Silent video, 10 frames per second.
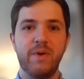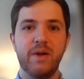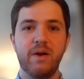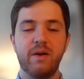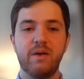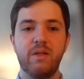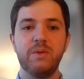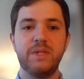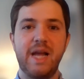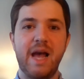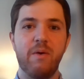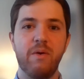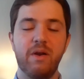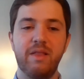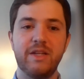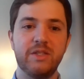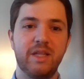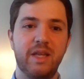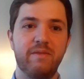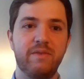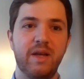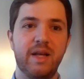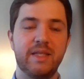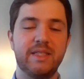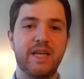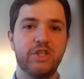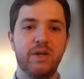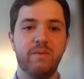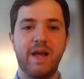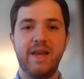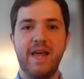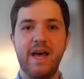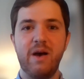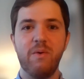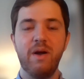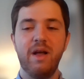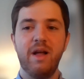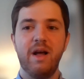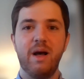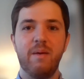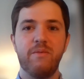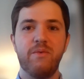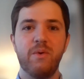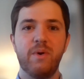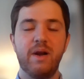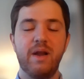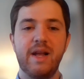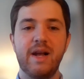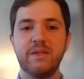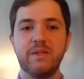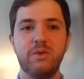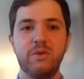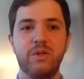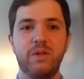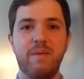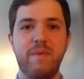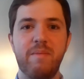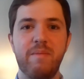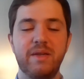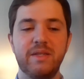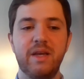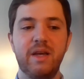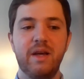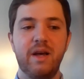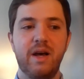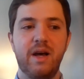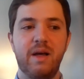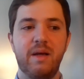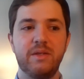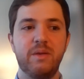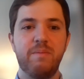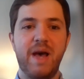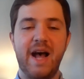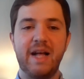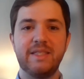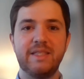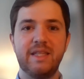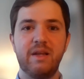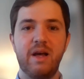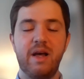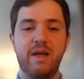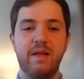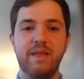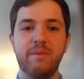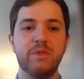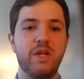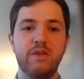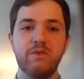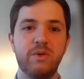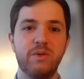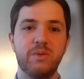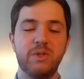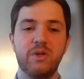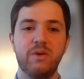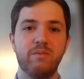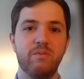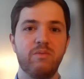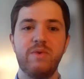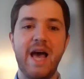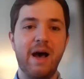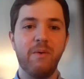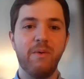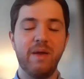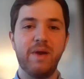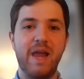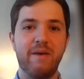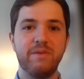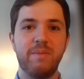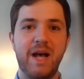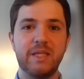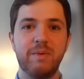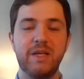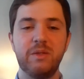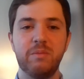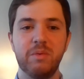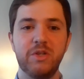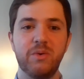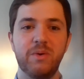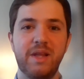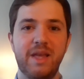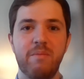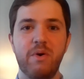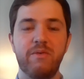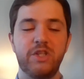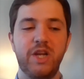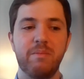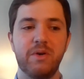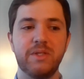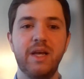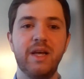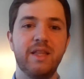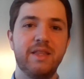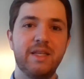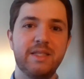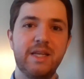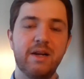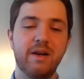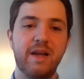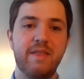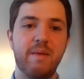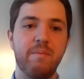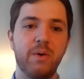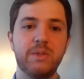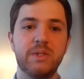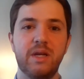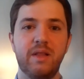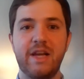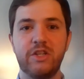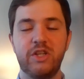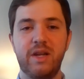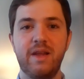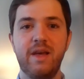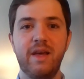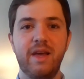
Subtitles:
we are closing out on a legislative session right now for a constitutional amendment to pass that was introduced now, it would have to pass by a supermajority in both chambers this year, and then post-election